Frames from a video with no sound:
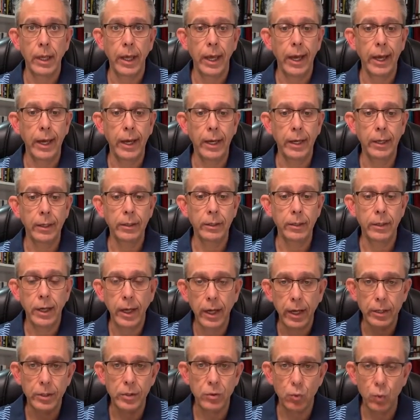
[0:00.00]
And
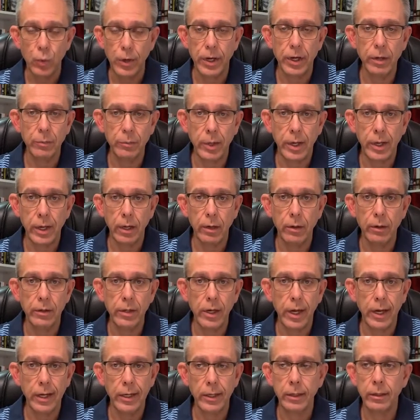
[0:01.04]
yes, we can be
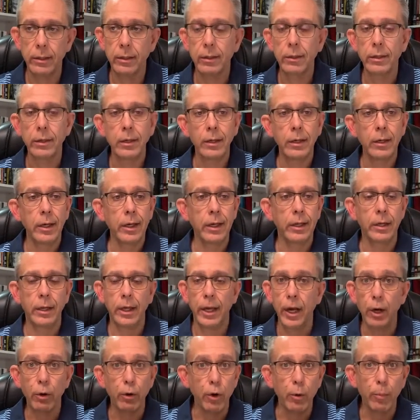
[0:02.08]
irritated and
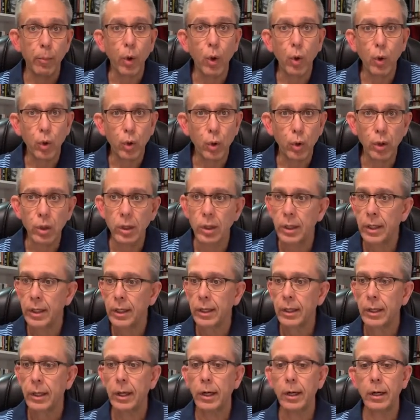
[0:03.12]
irritable,
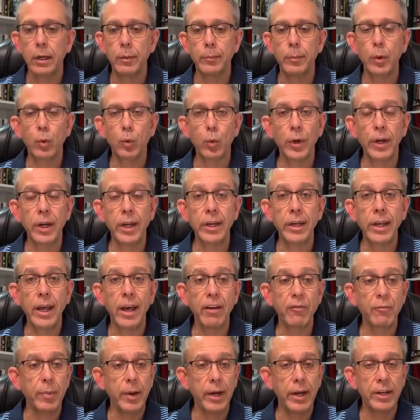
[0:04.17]
but we need to
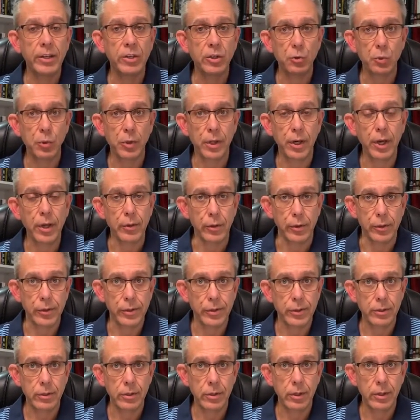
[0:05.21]
have patience with
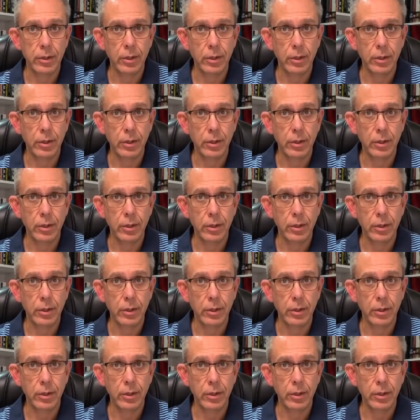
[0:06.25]
others.